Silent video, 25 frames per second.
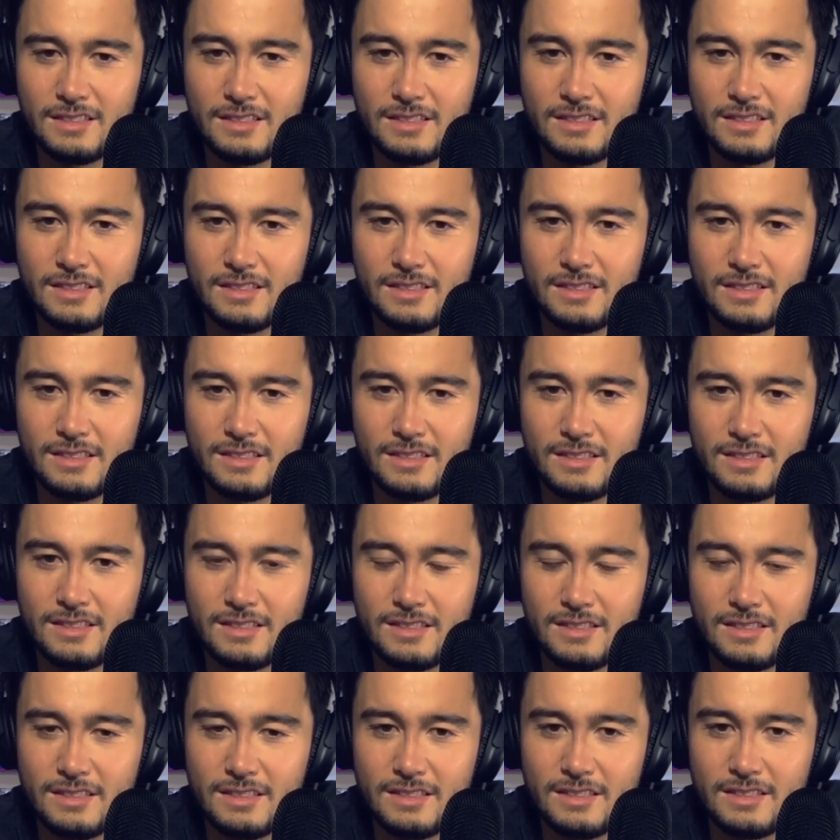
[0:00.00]

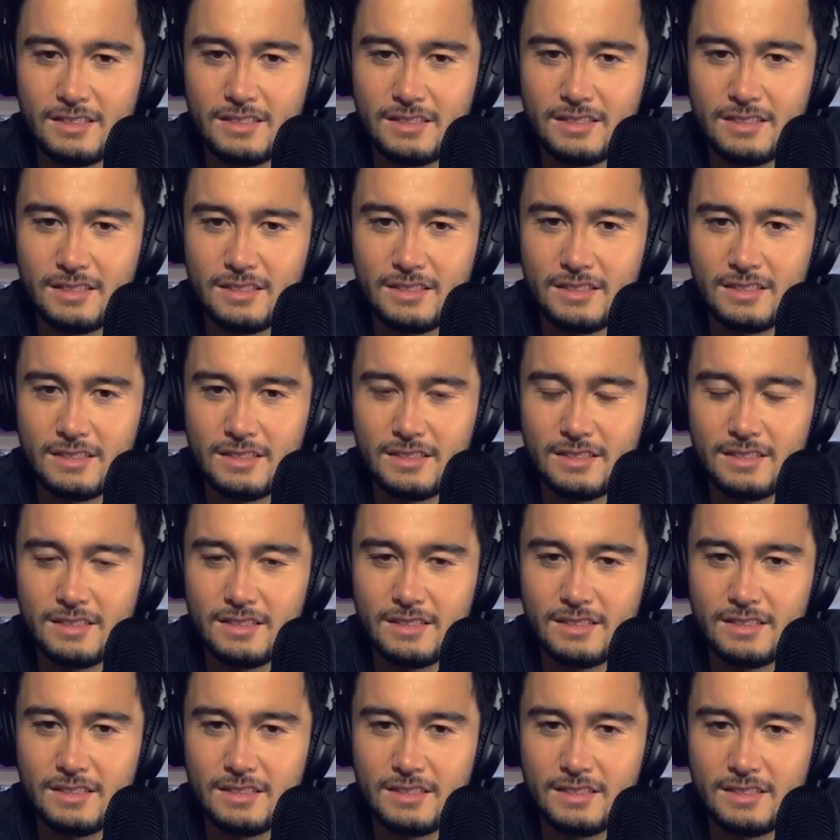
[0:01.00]

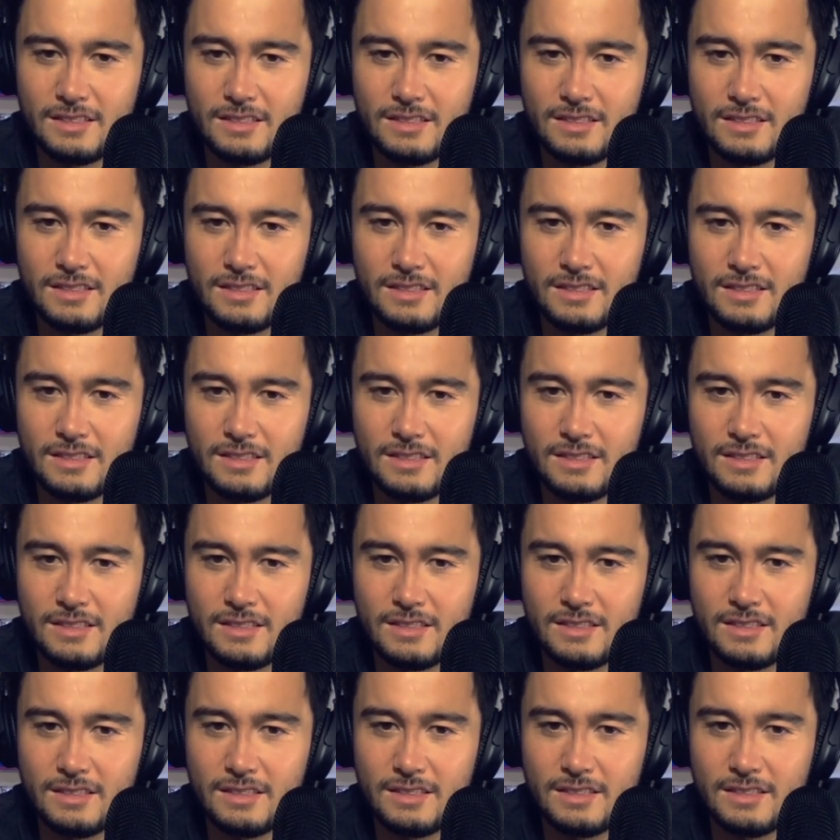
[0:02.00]

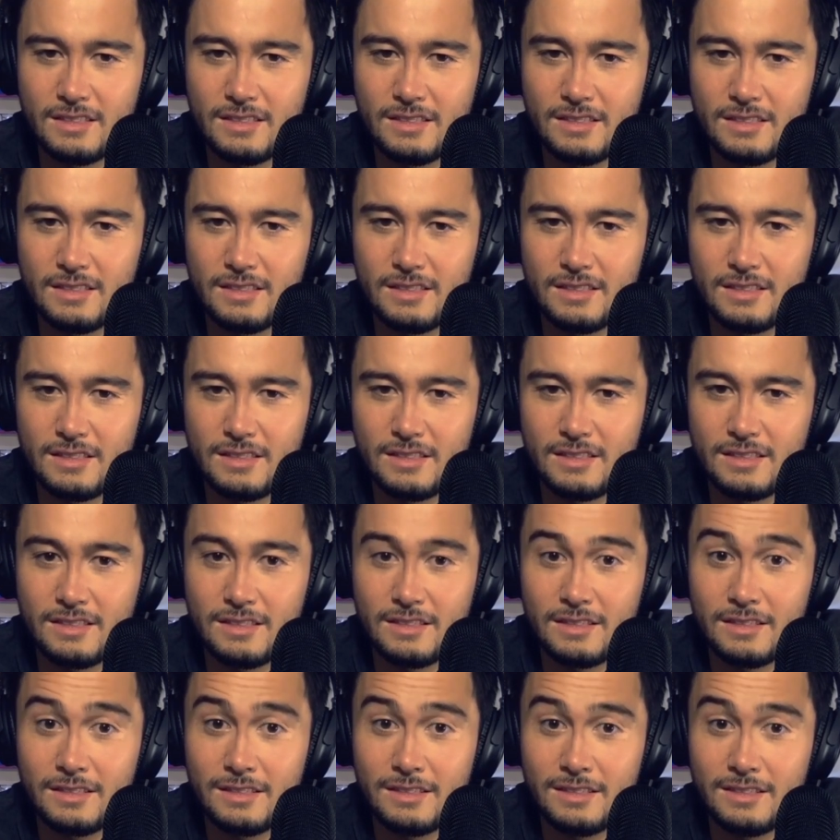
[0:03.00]

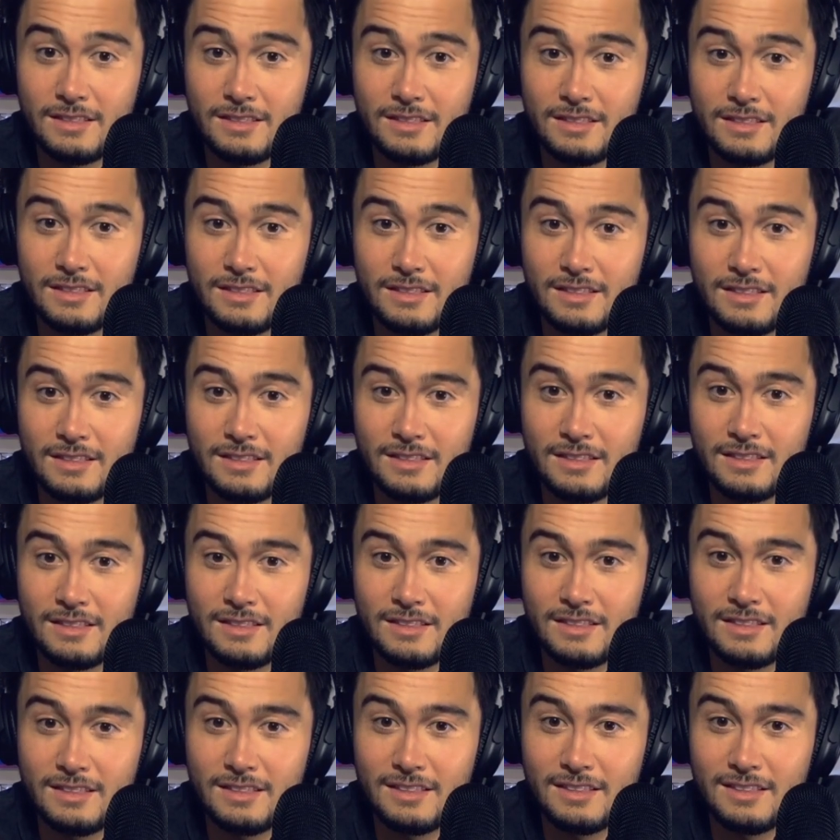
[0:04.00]

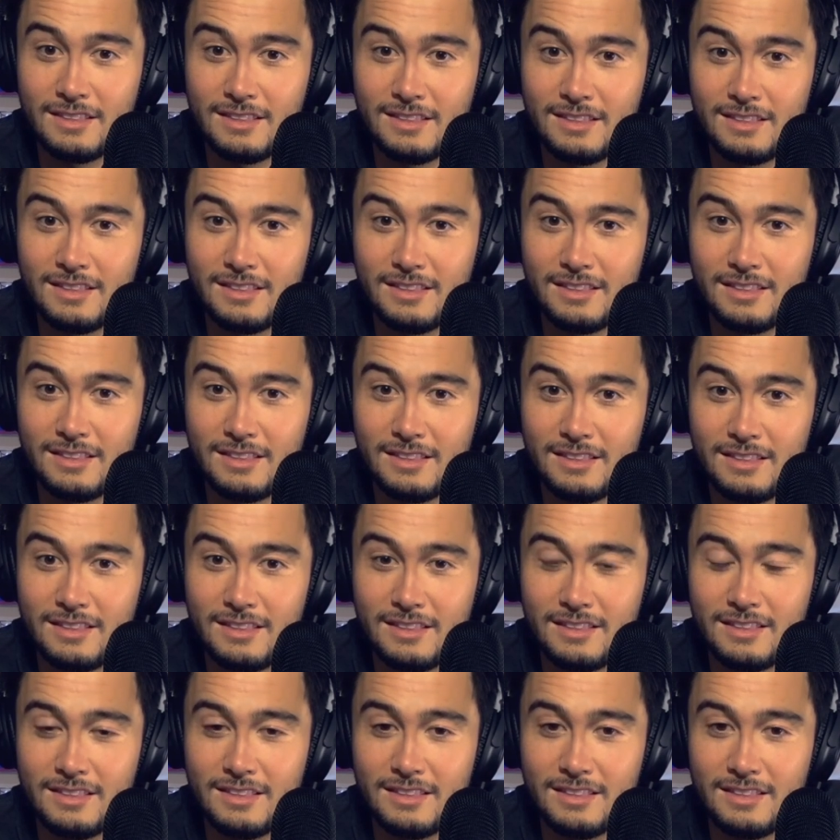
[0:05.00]

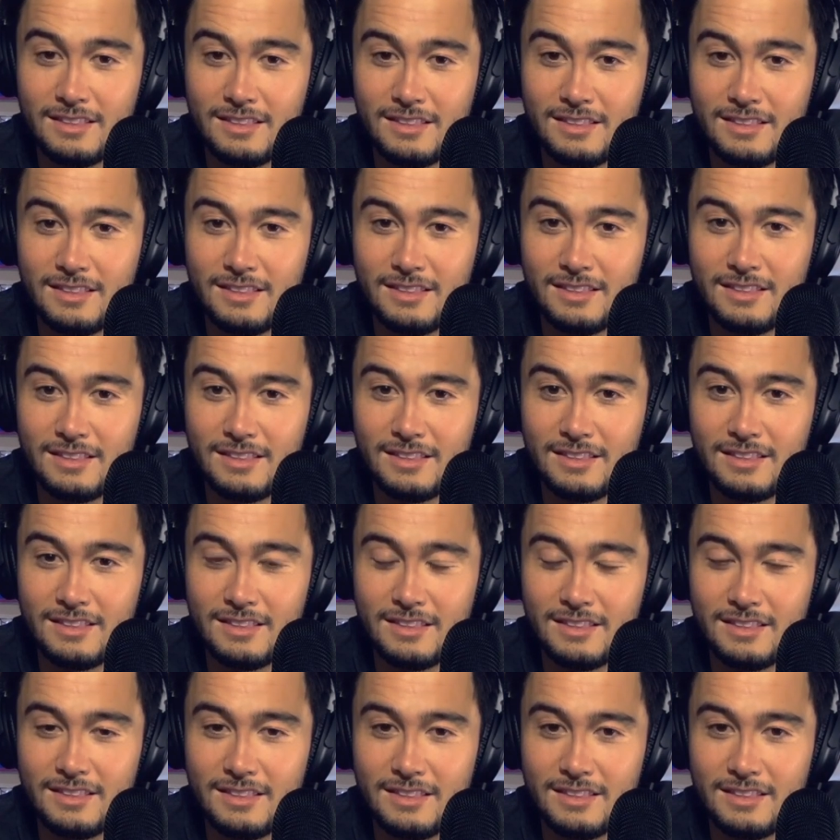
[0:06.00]

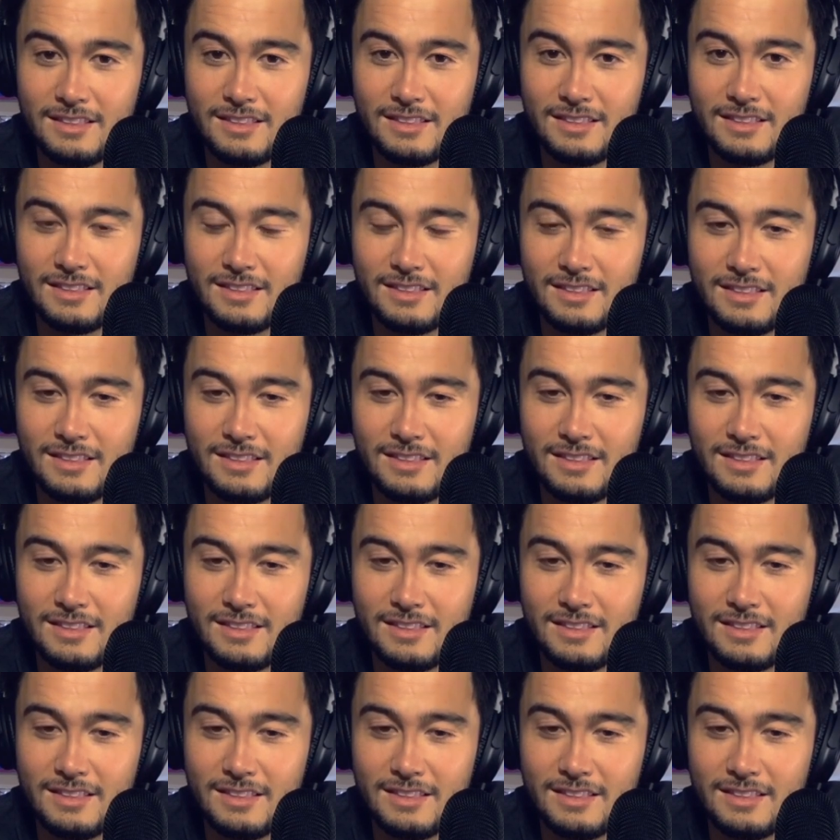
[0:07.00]
(not speaking)